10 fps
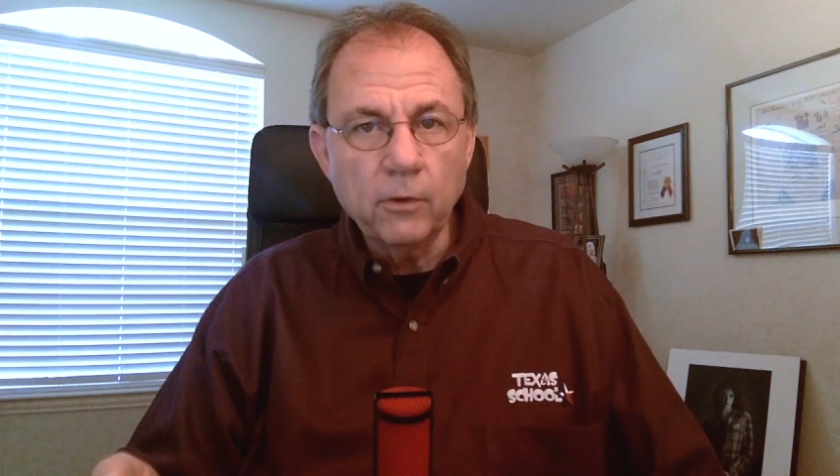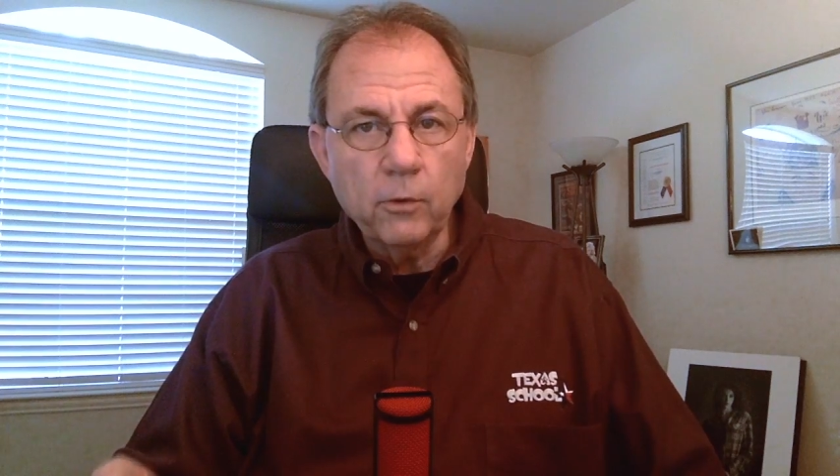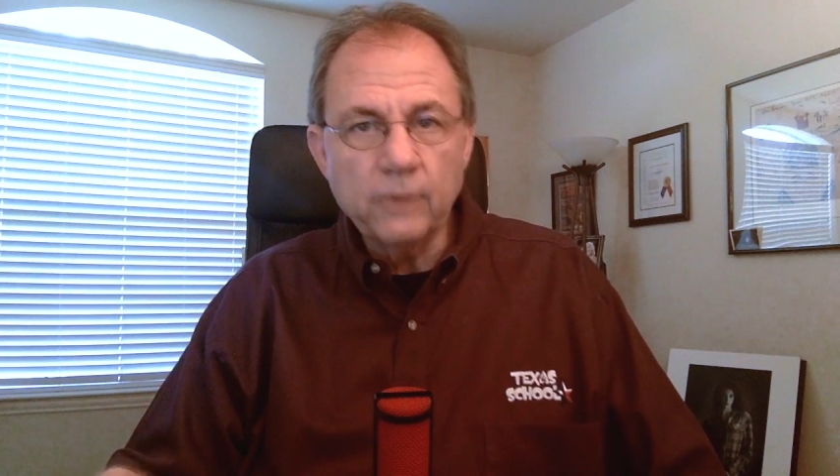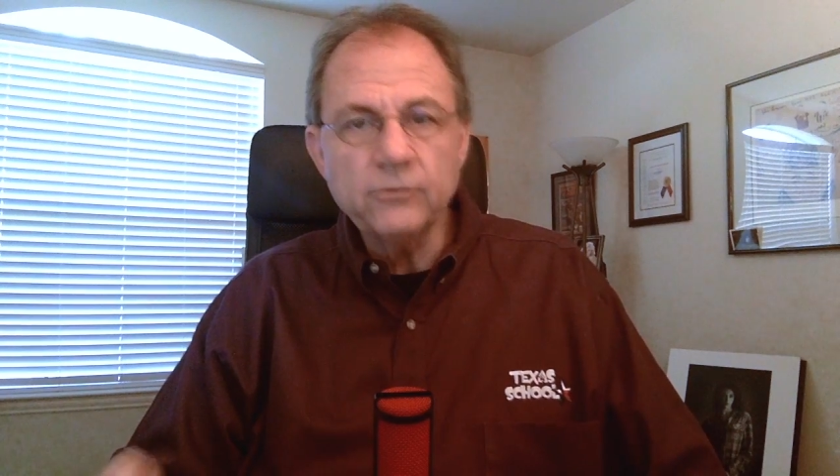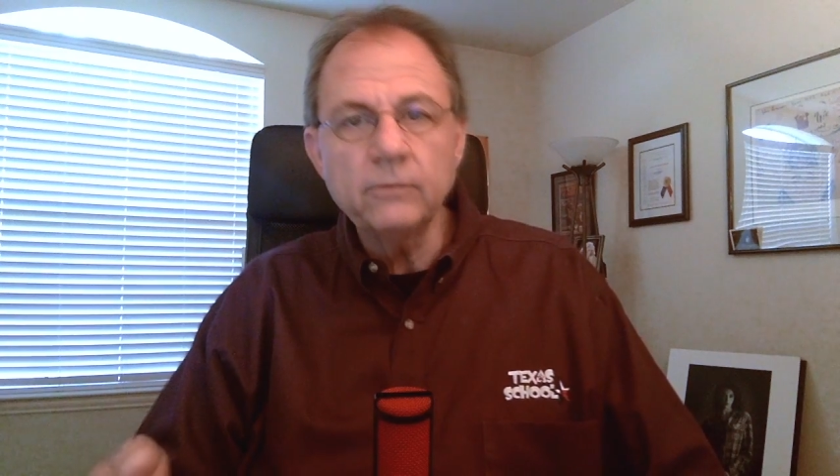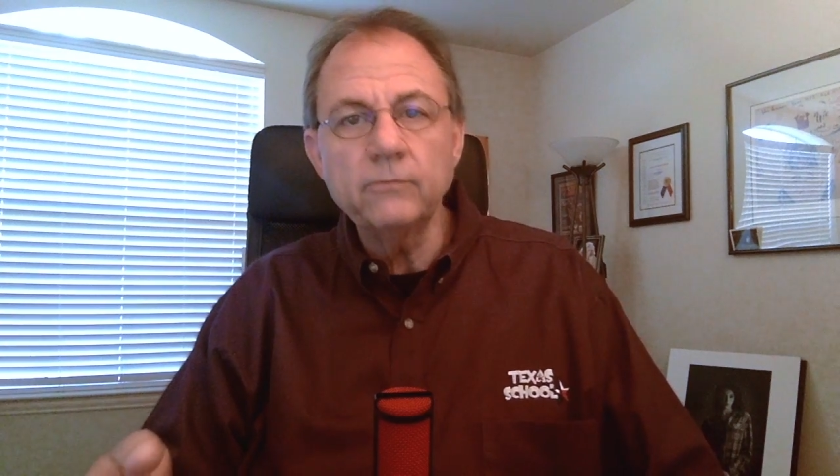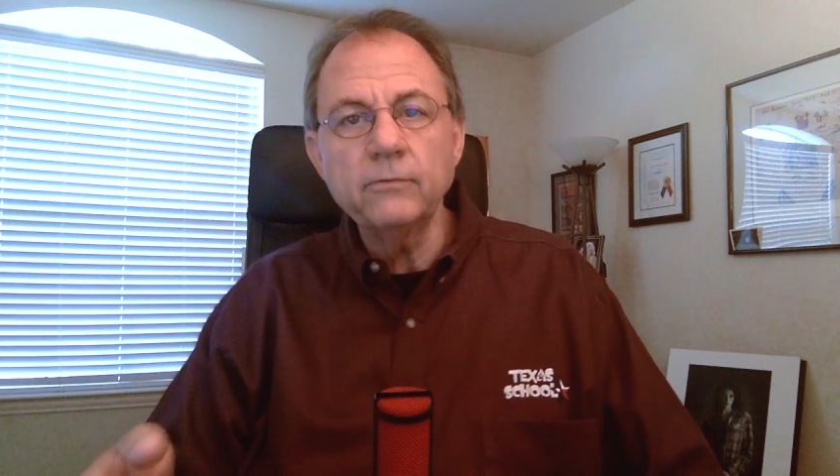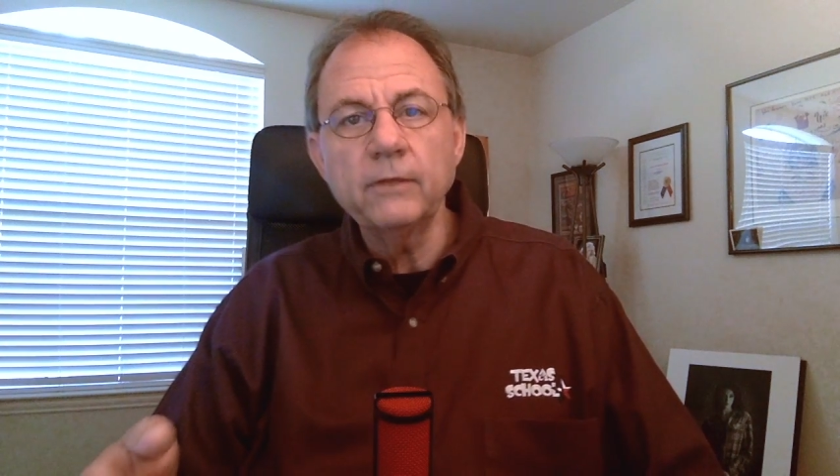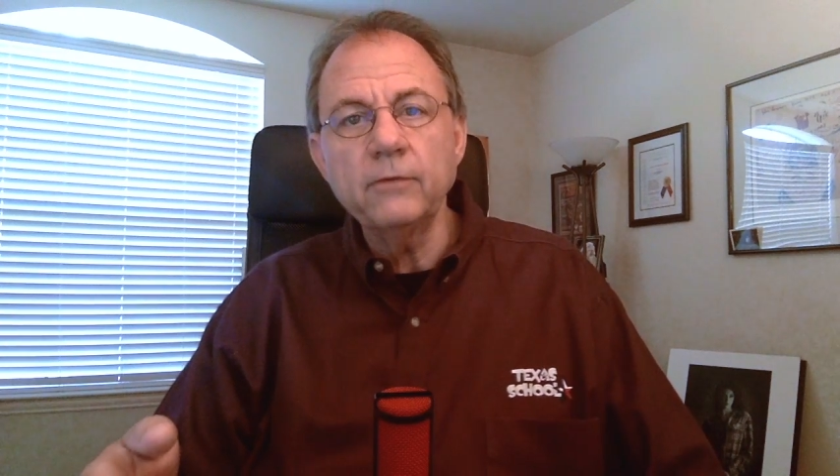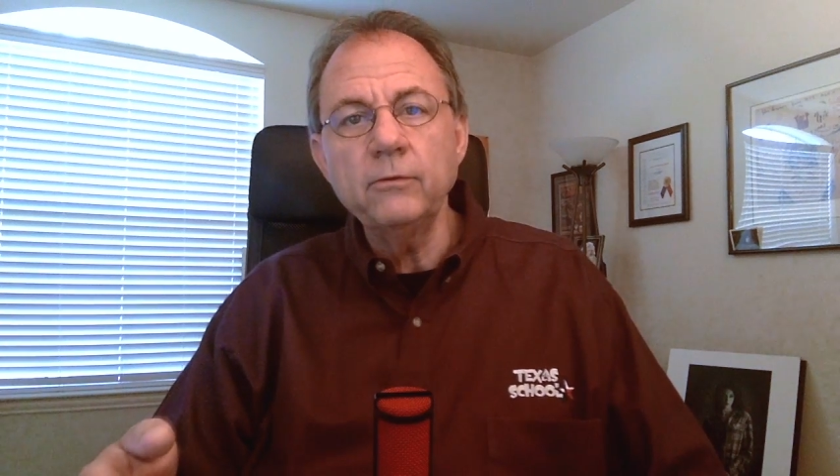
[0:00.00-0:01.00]
questions
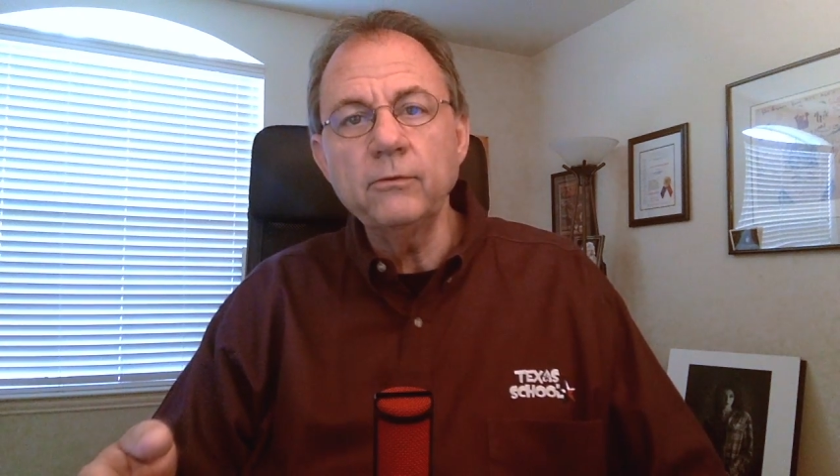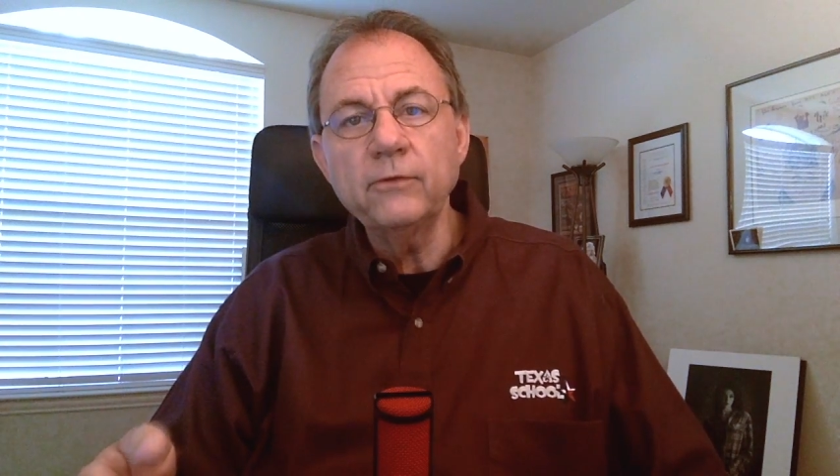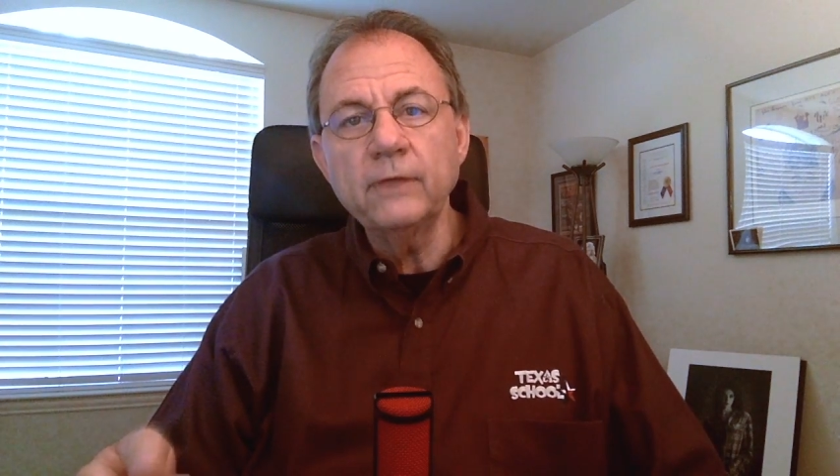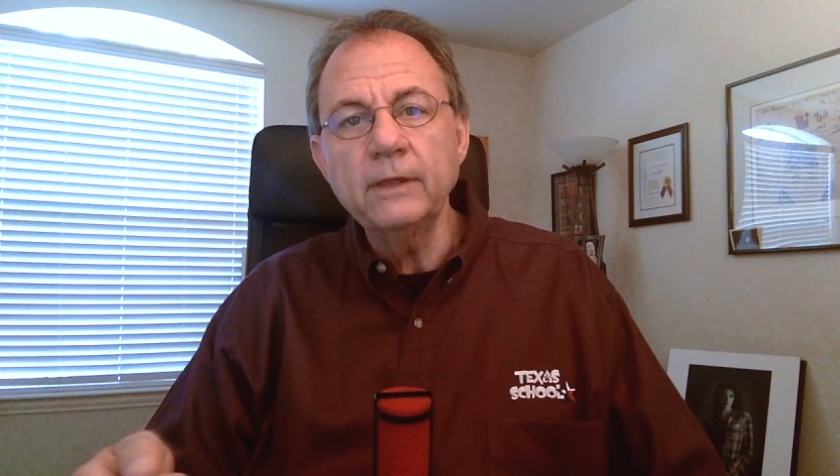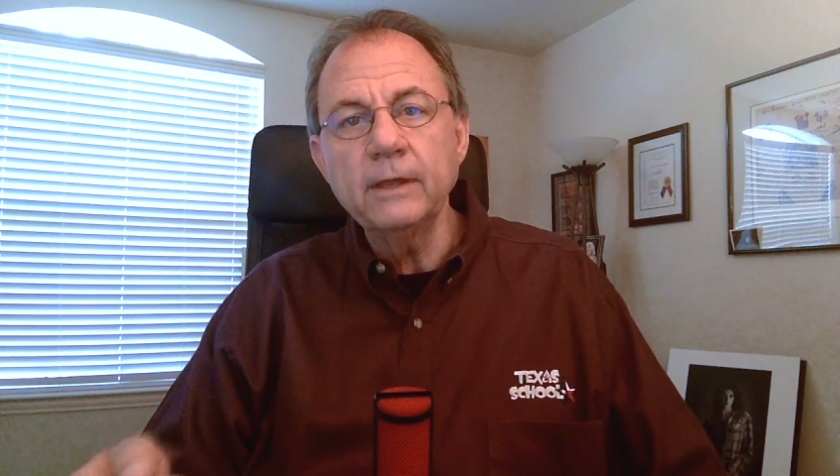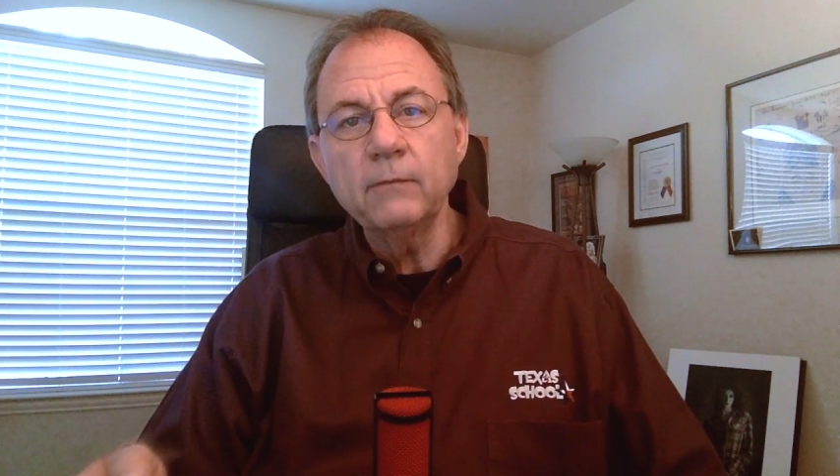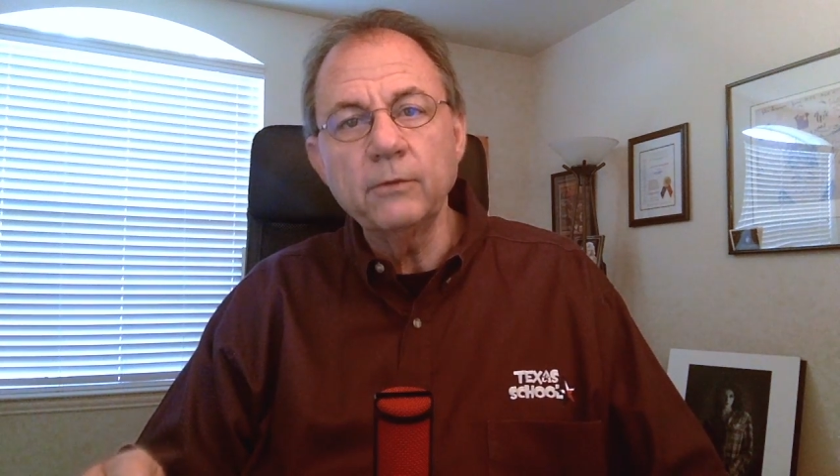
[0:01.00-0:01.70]
that you send in,